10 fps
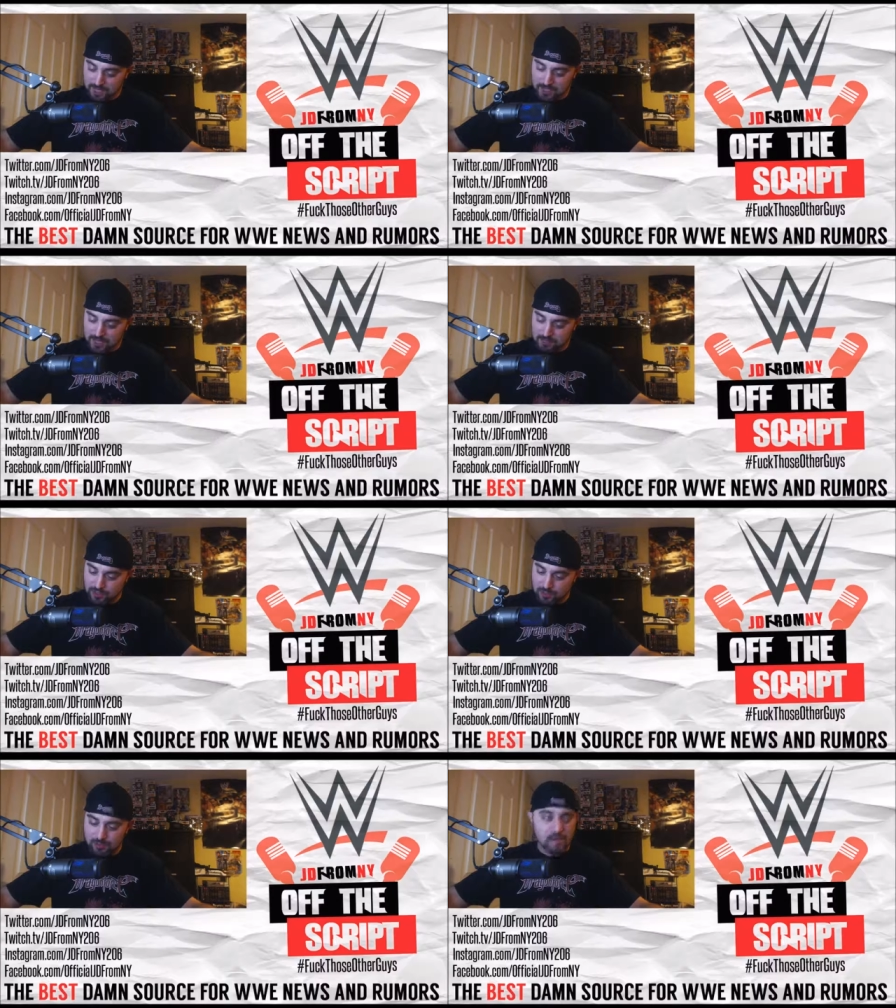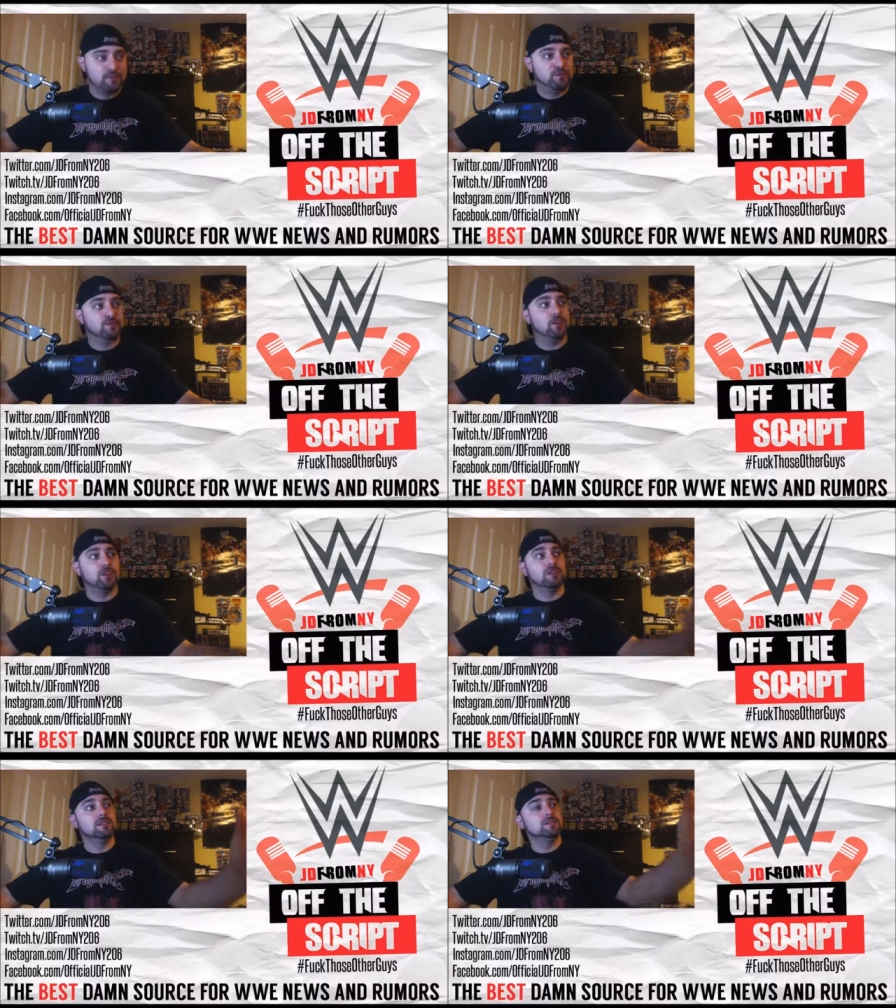I can't do it. My
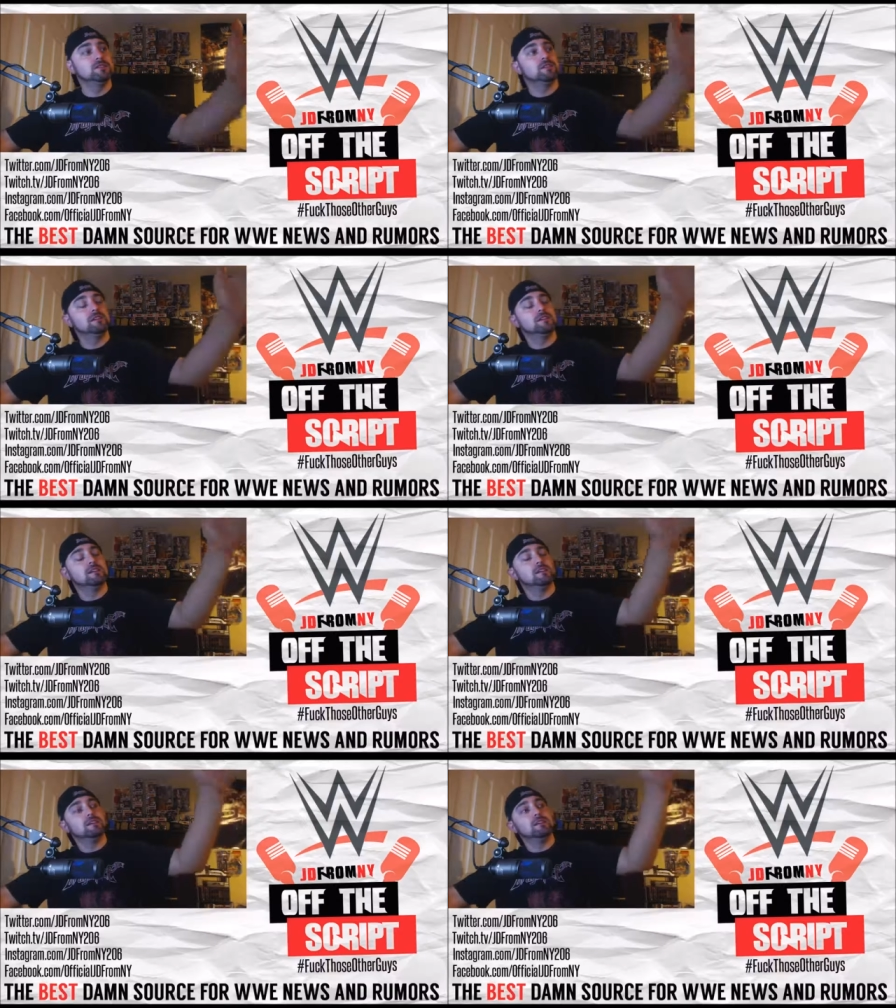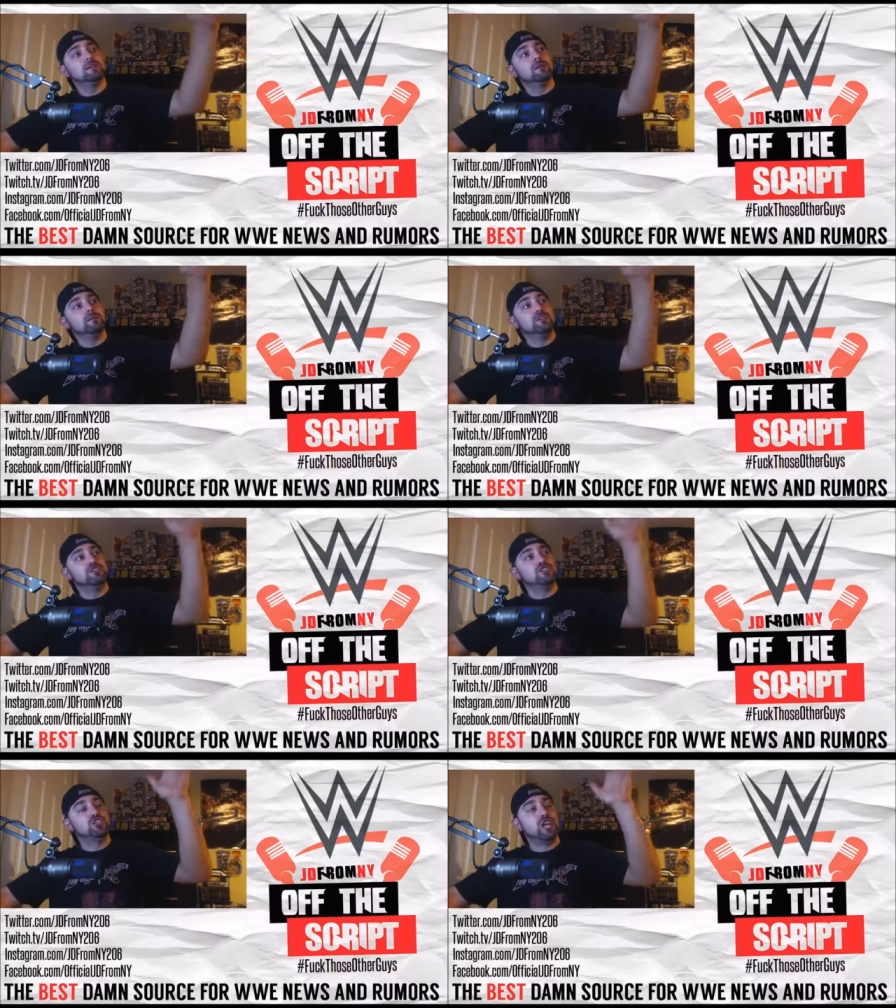full,
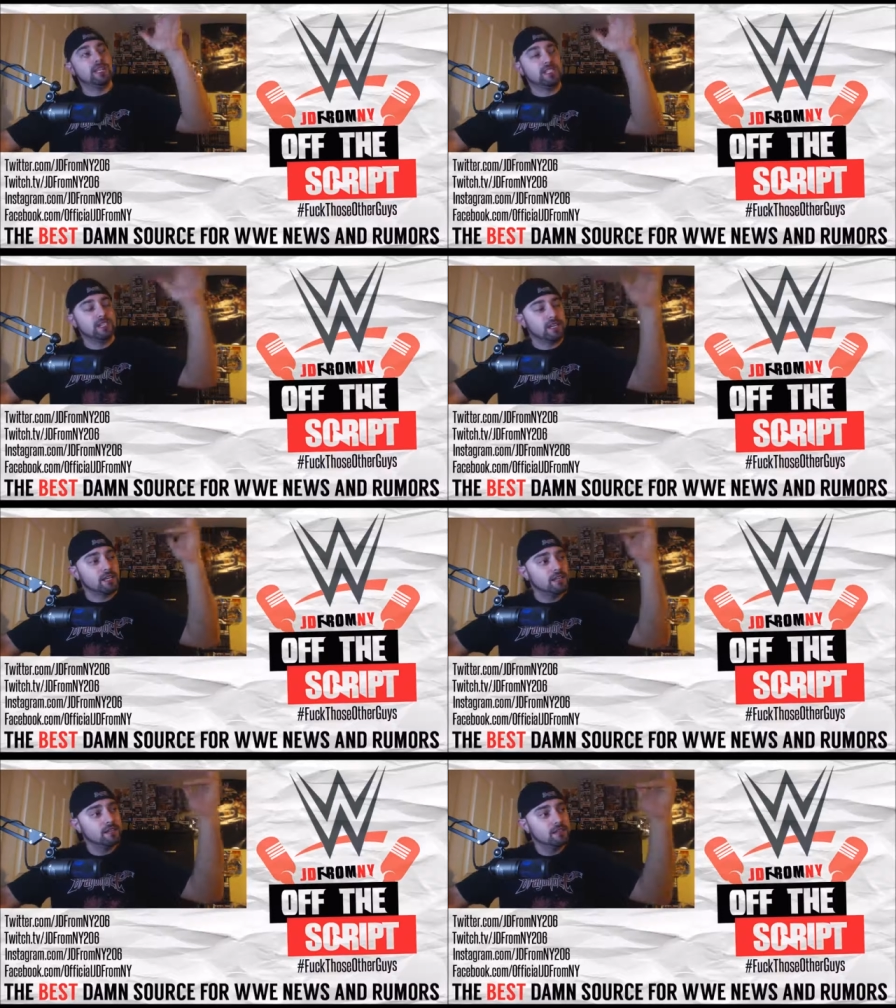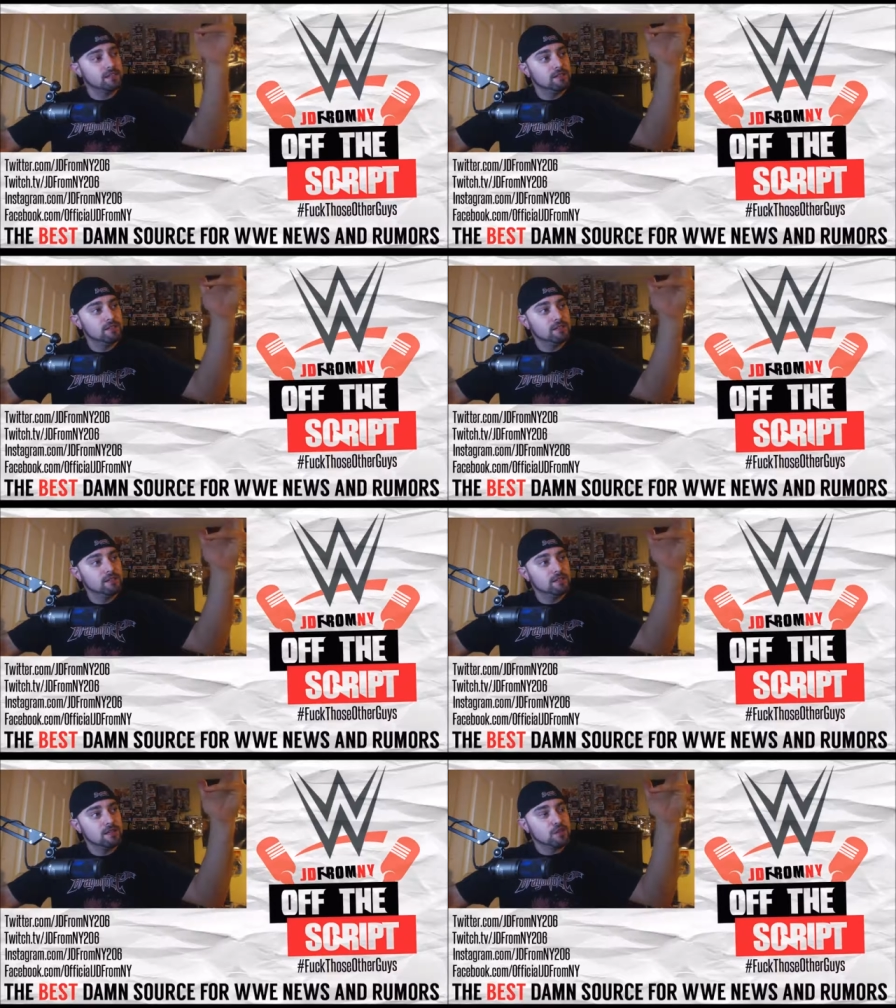majestic,
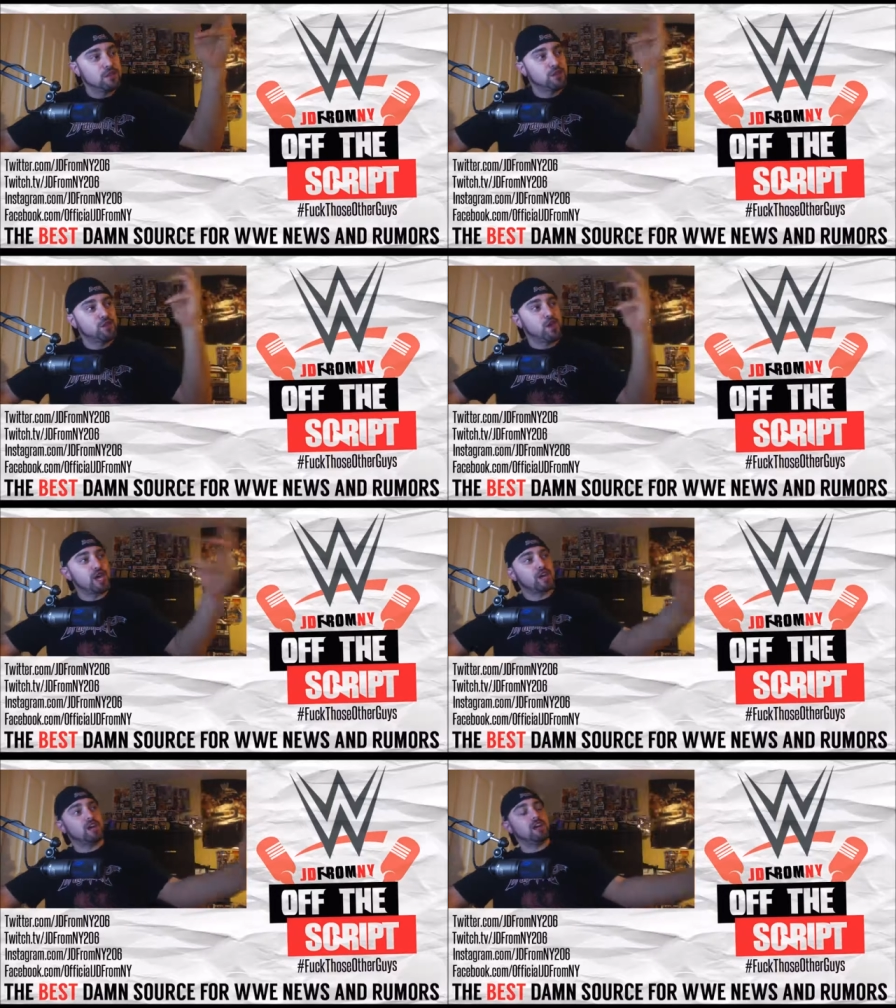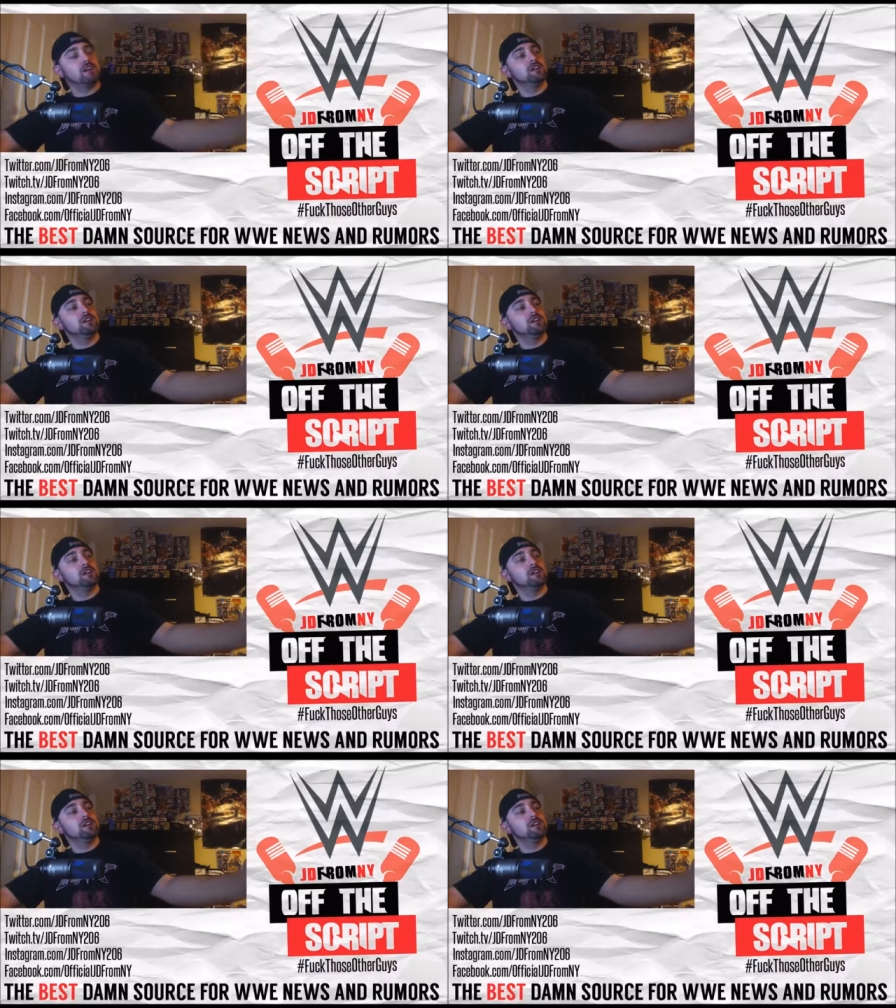thick.